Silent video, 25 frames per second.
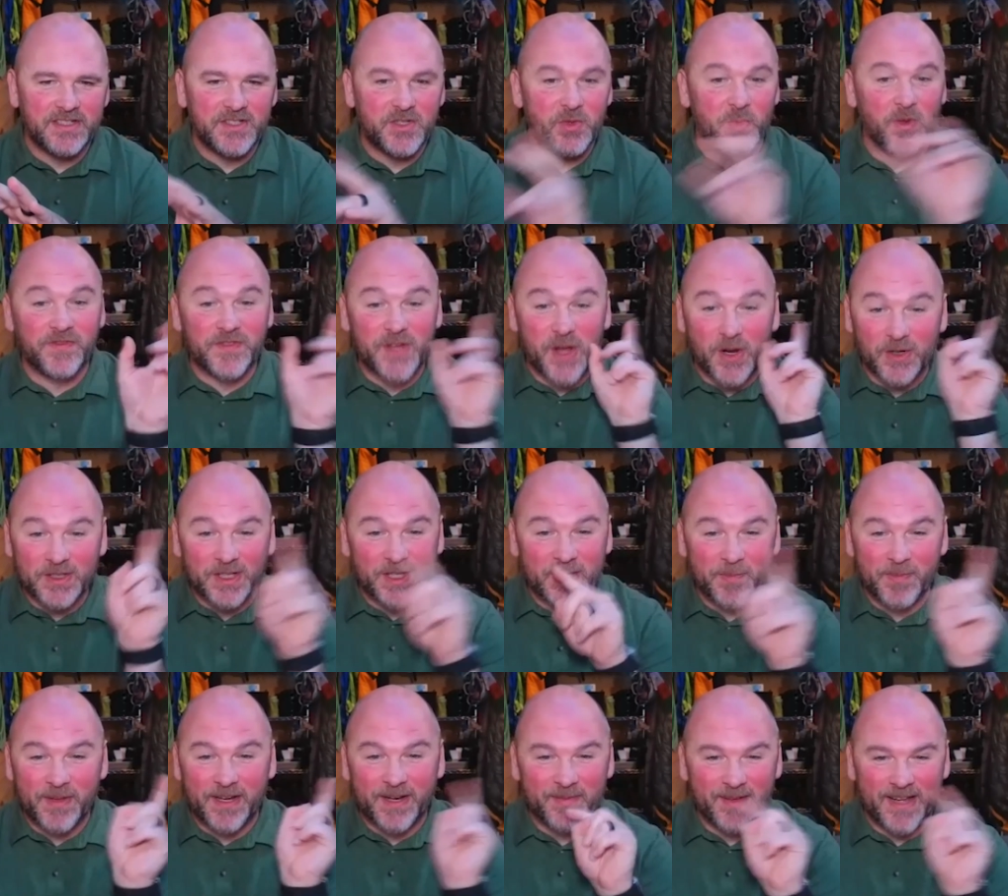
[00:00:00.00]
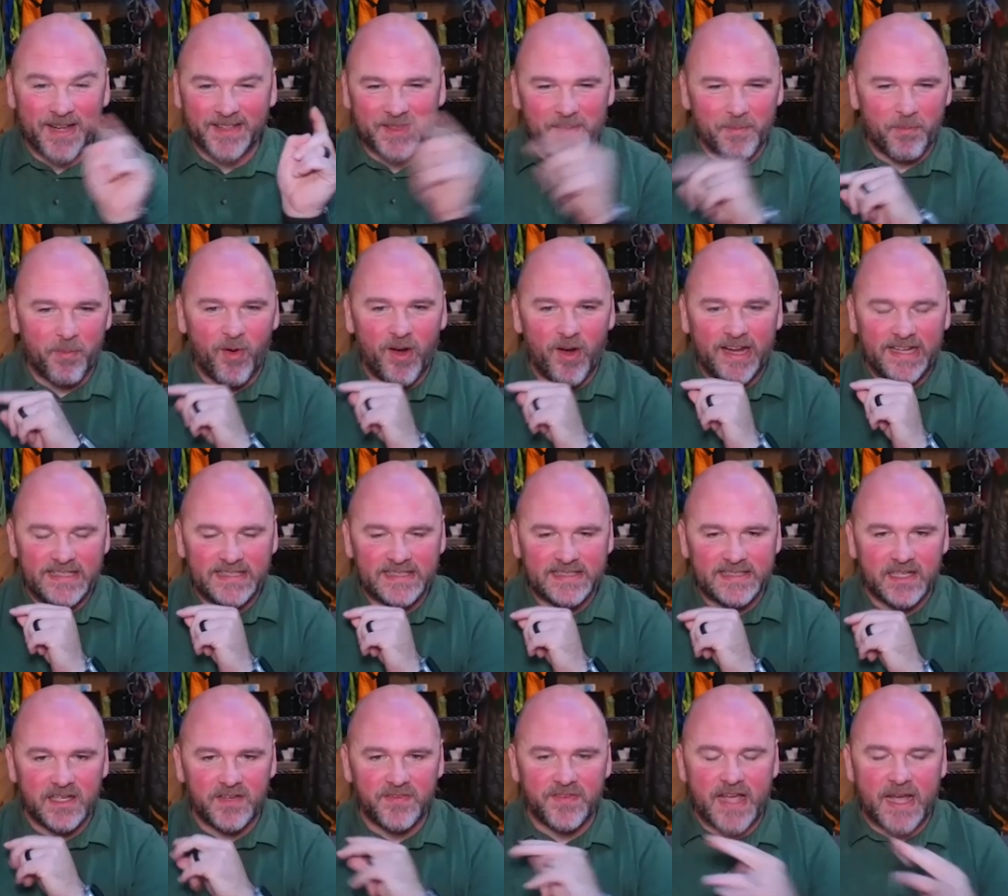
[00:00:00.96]
So we've talked a little bit about the brain
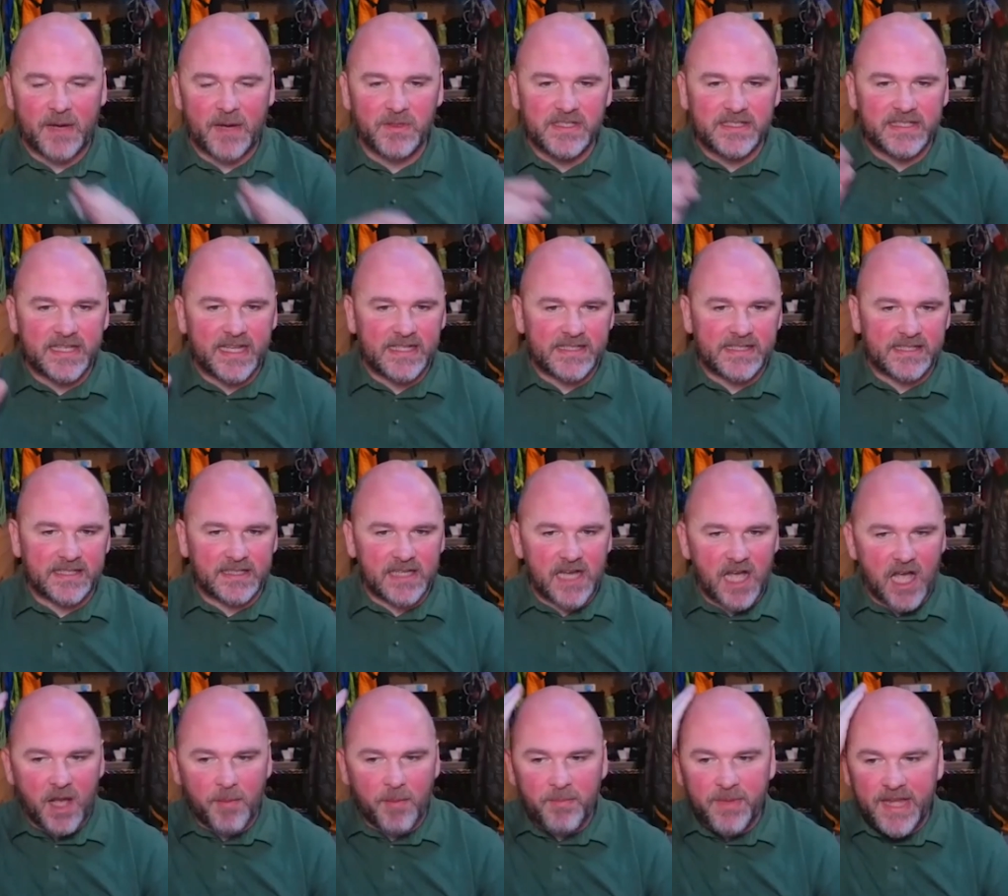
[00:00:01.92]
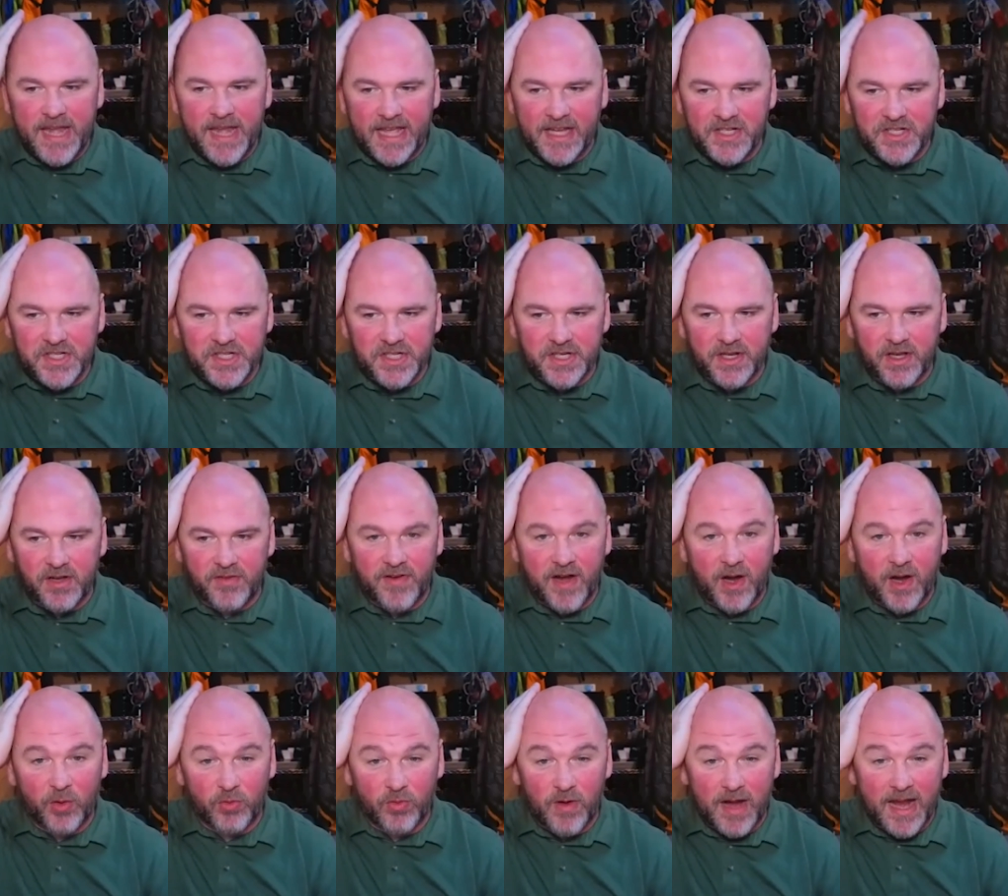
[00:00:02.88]
stuff. I would say it's a combination of
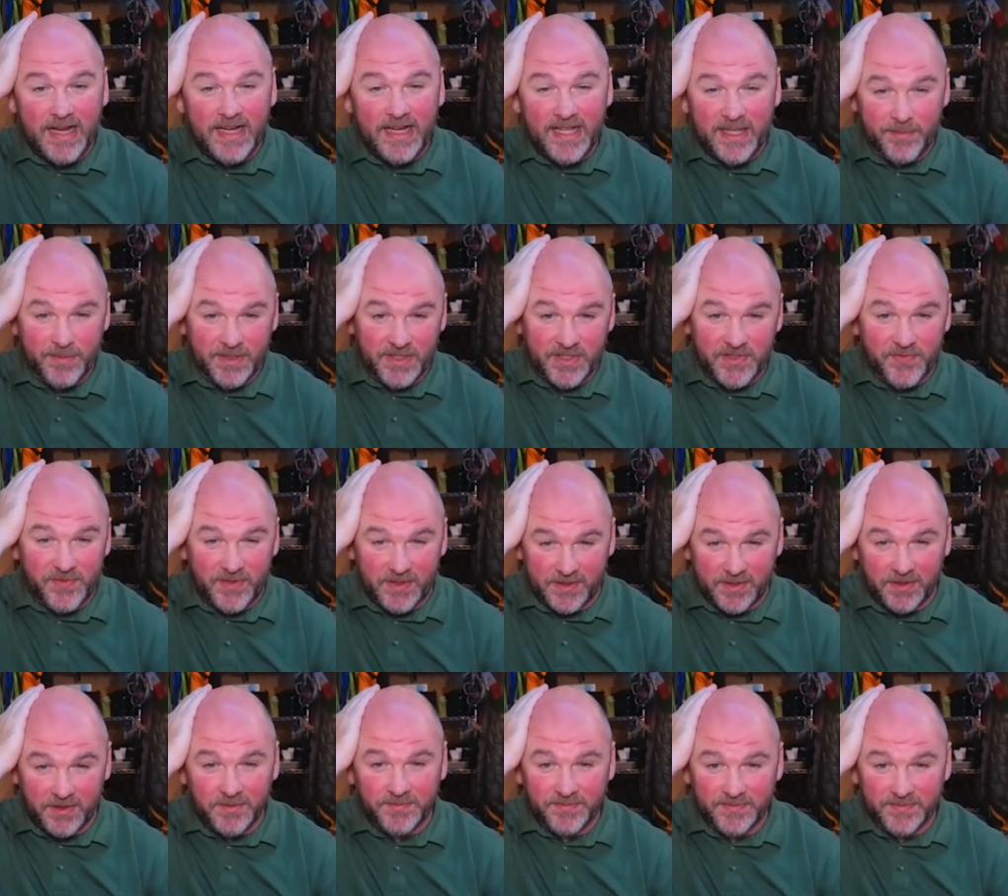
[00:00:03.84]
our right hemisphere,